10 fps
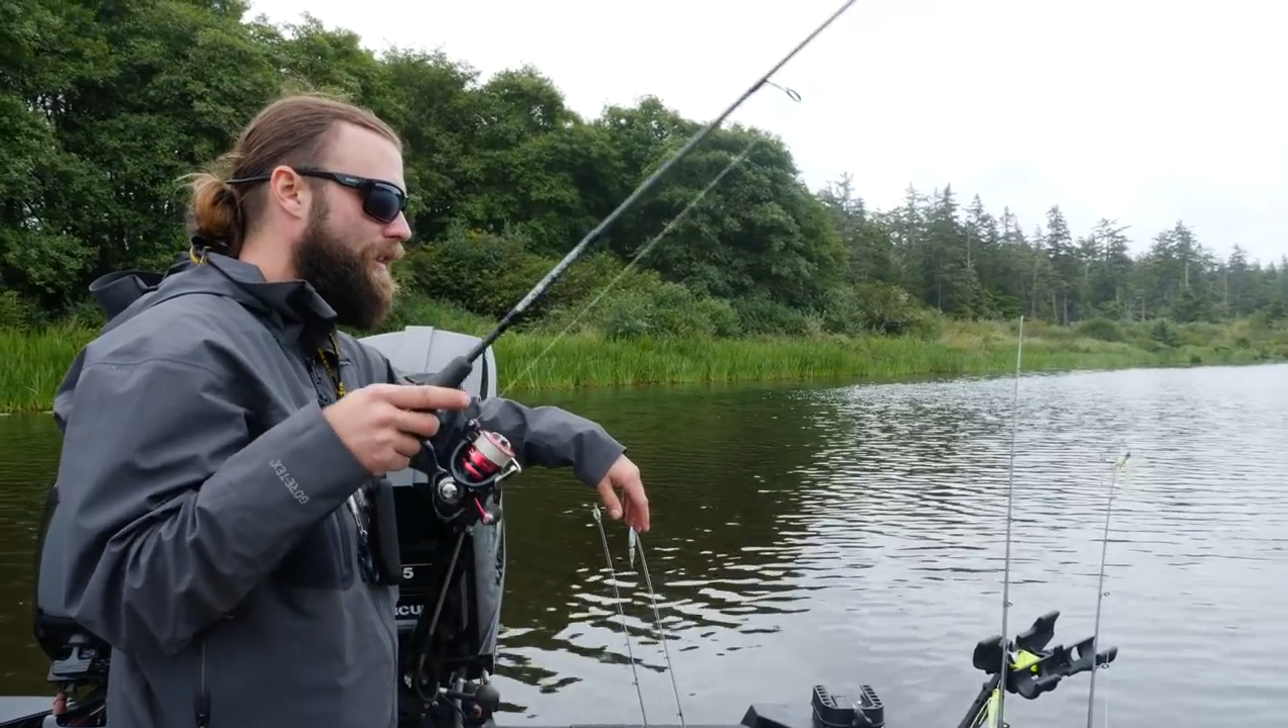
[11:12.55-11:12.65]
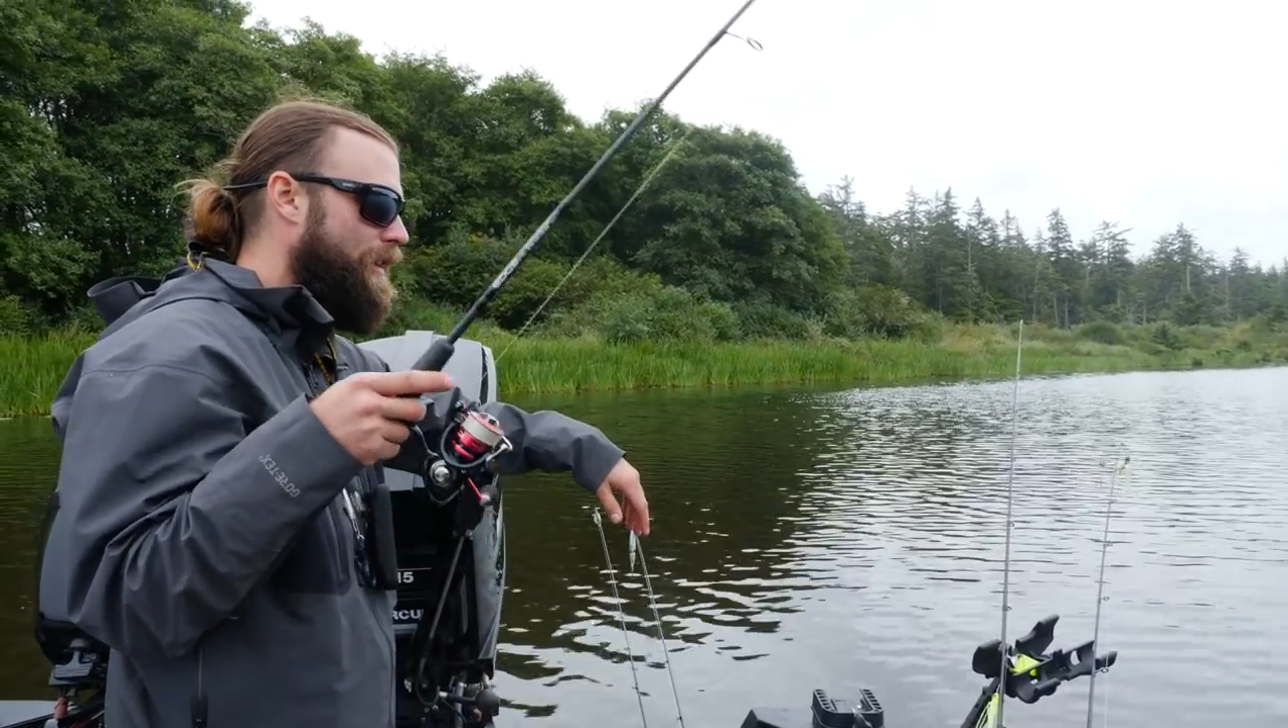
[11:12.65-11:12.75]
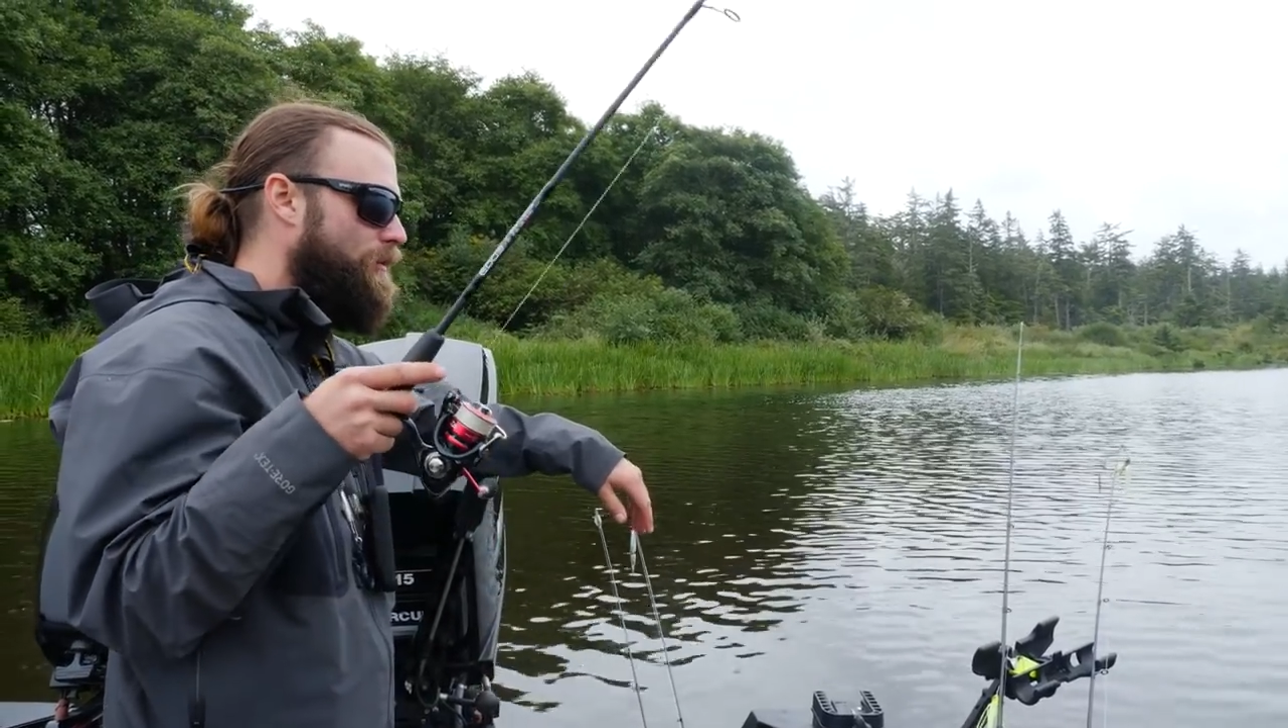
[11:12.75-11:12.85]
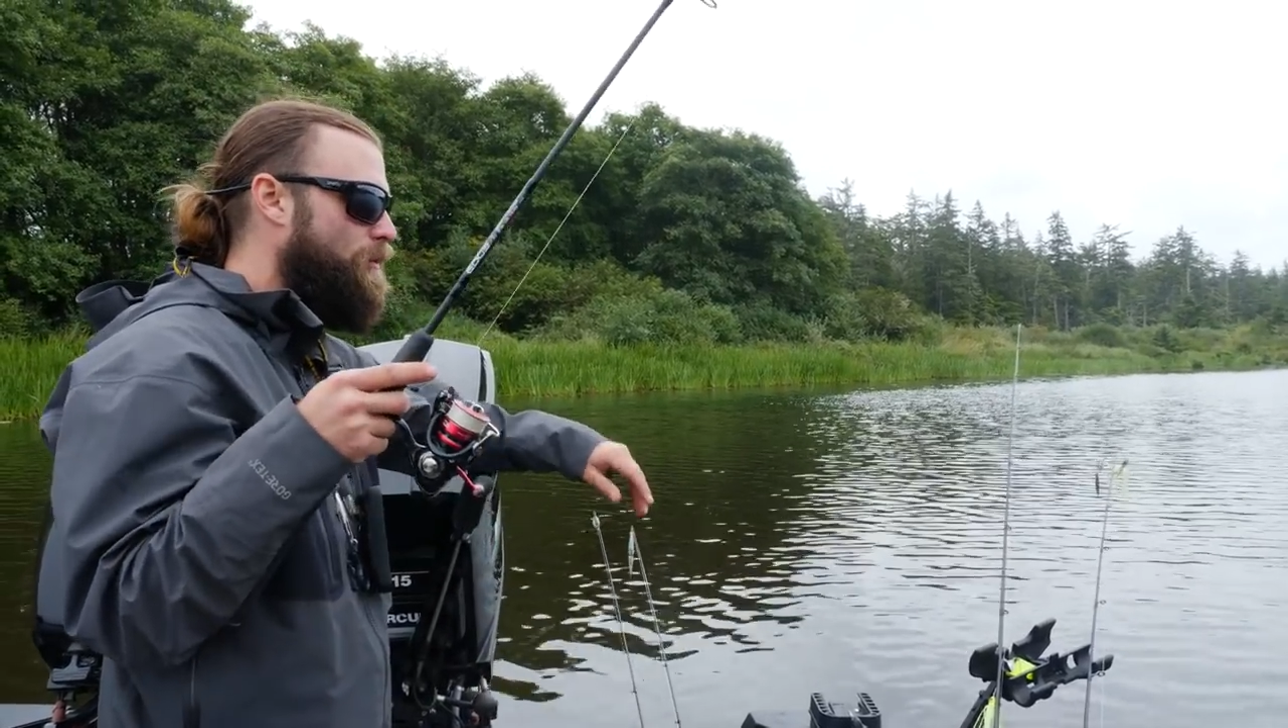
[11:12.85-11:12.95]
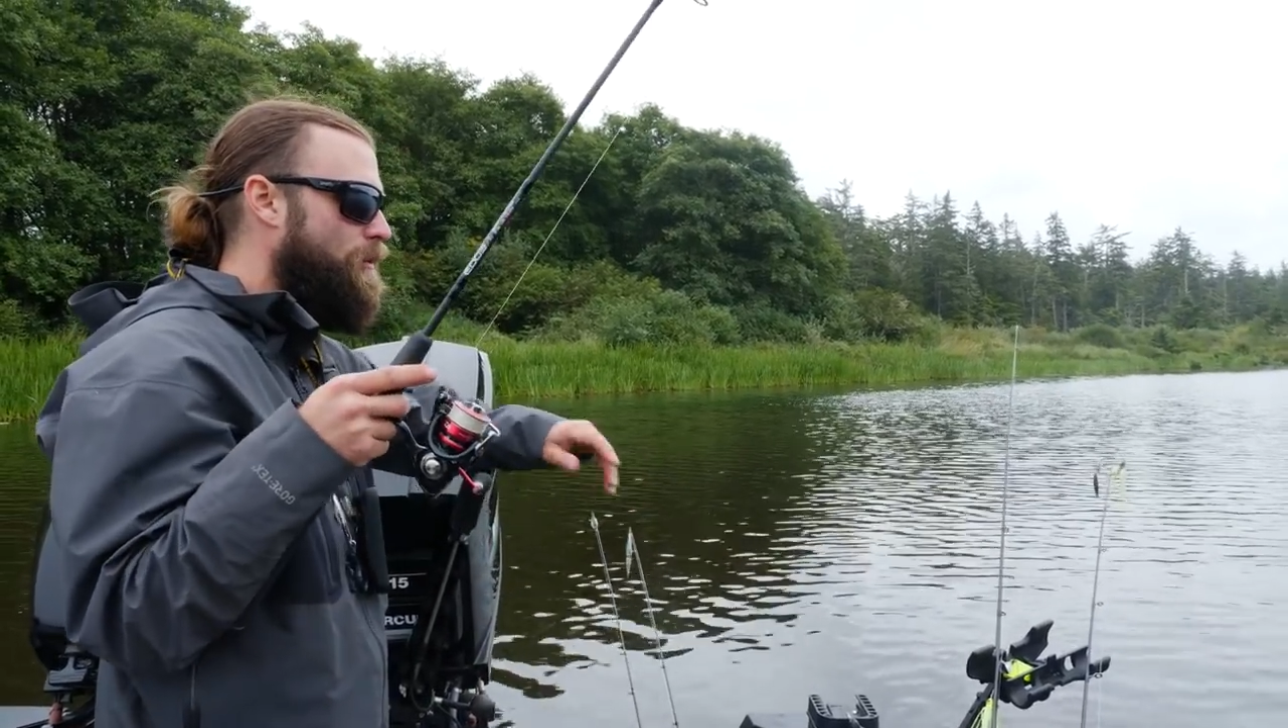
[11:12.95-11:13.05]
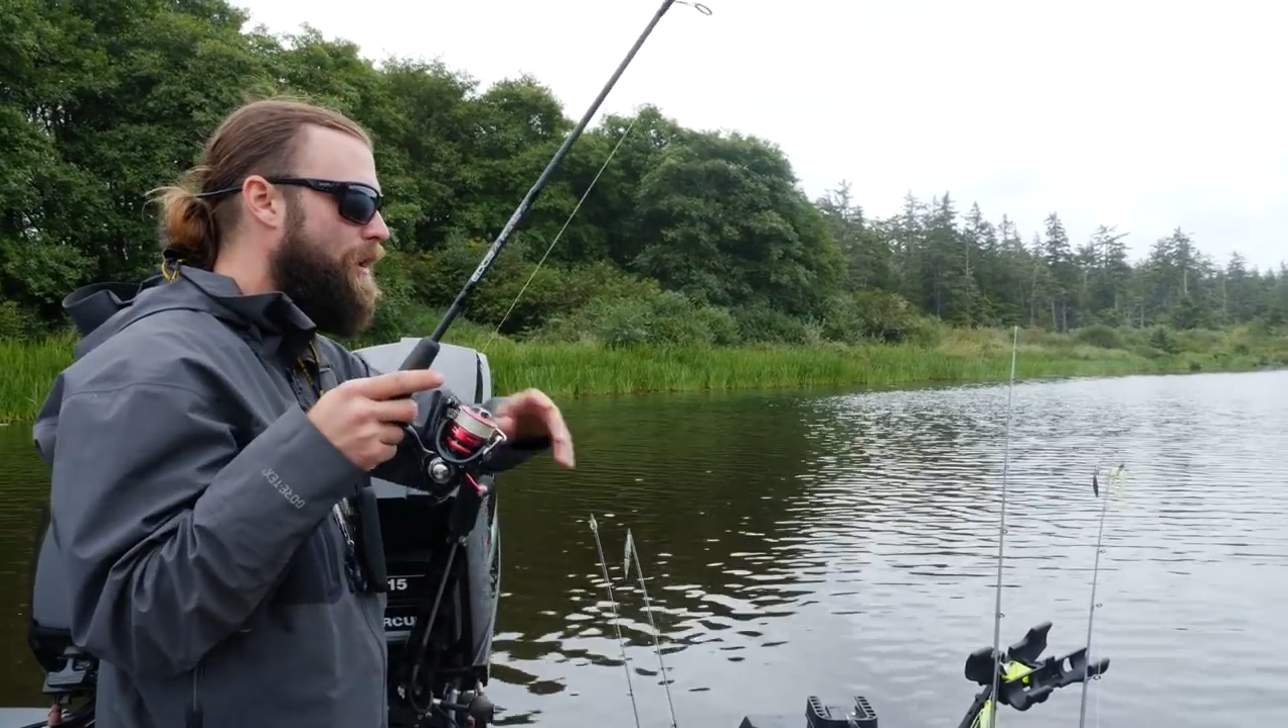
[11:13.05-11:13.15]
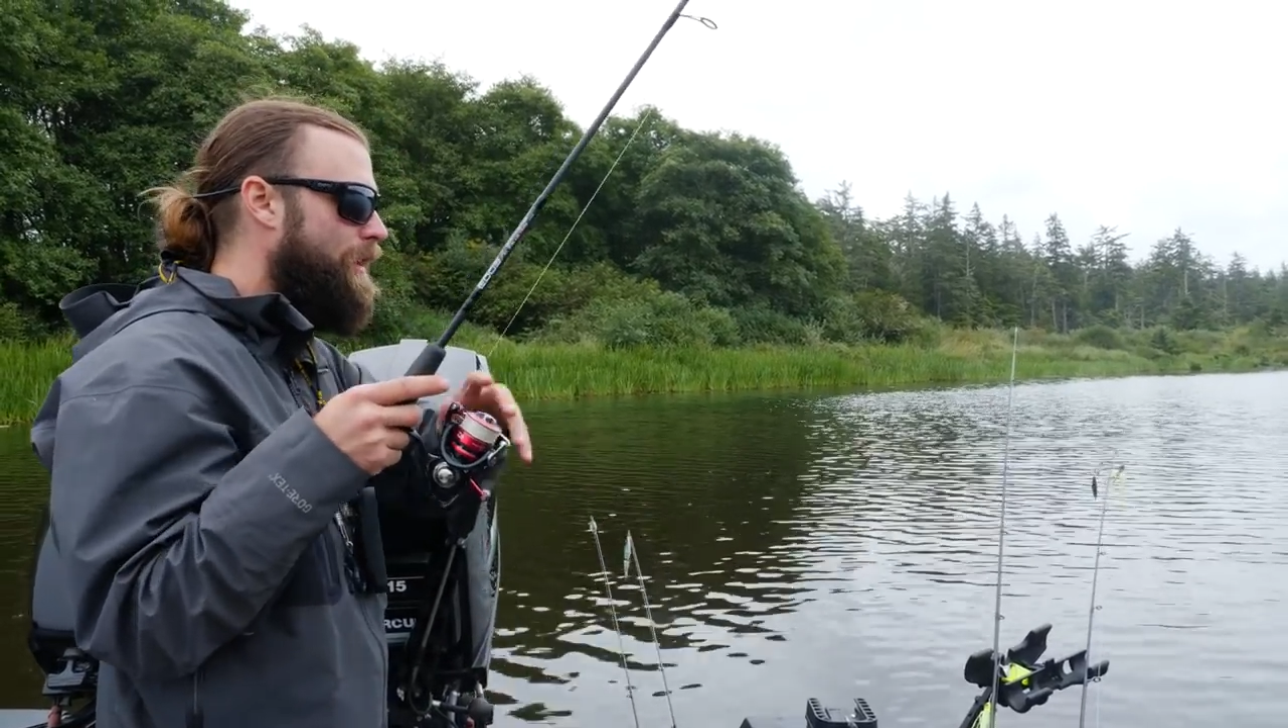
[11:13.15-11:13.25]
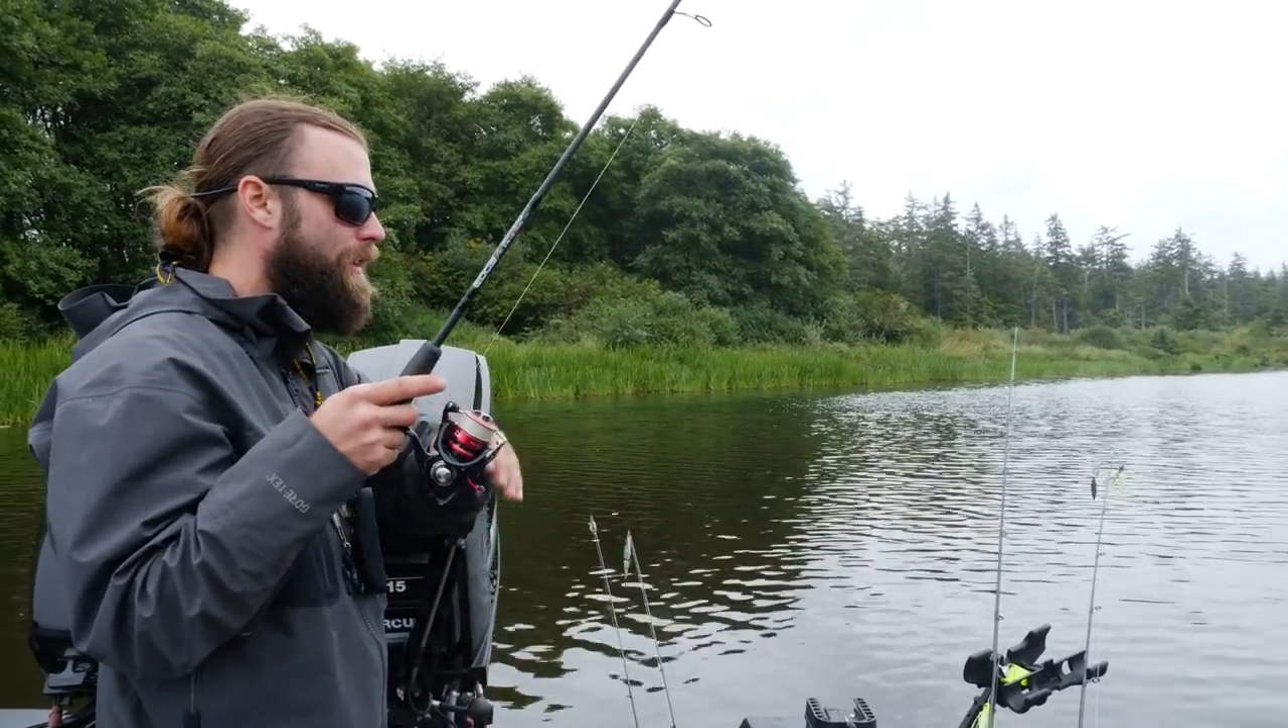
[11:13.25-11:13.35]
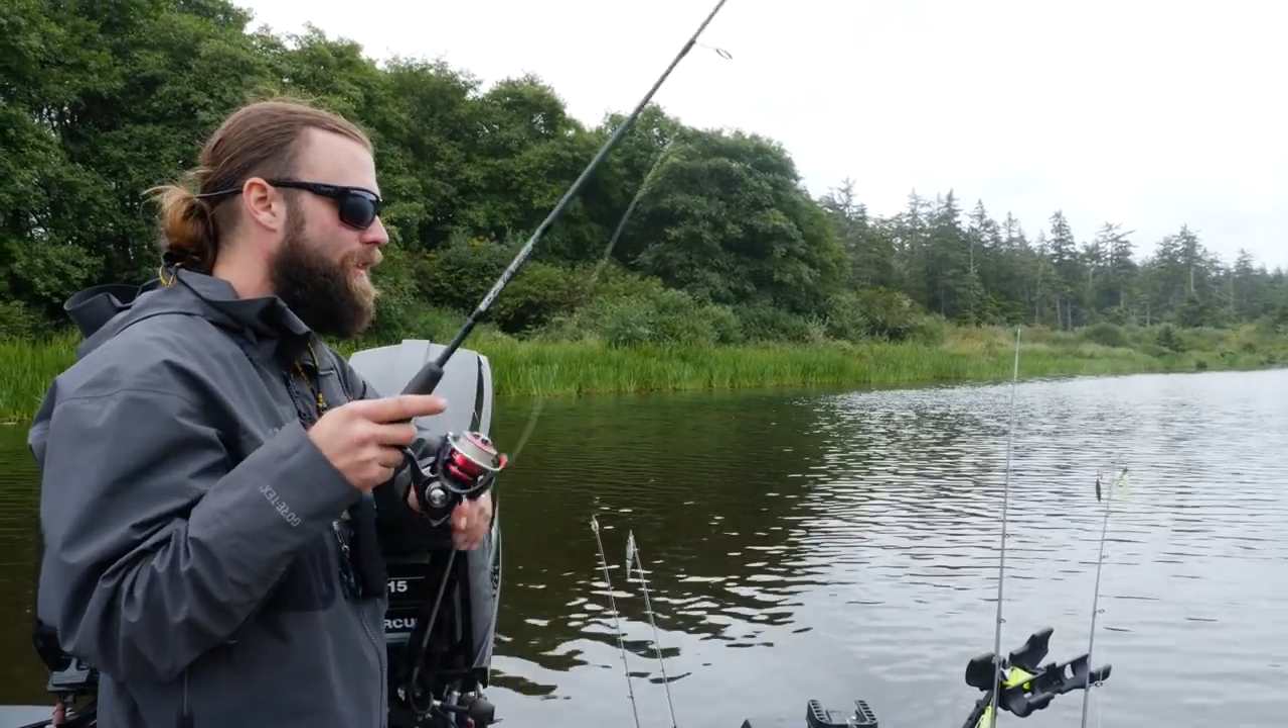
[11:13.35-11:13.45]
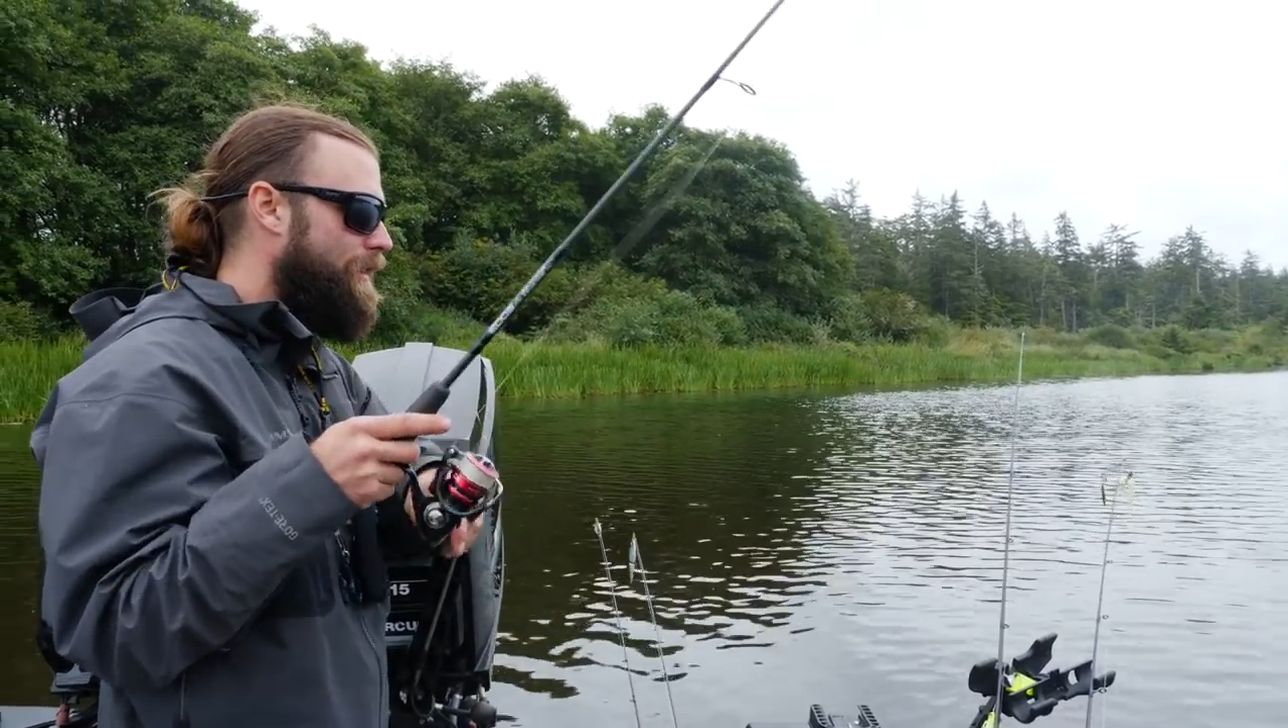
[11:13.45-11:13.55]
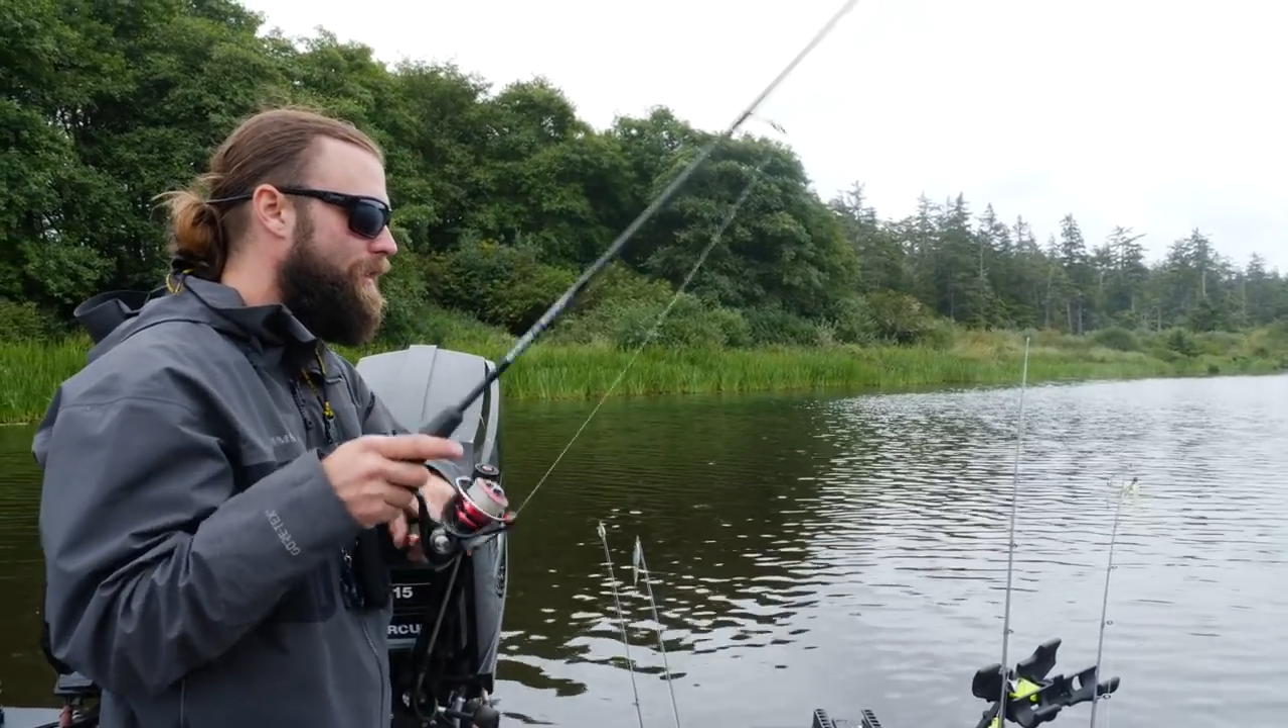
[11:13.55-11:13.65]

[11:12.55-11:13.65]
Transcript: They don't want it.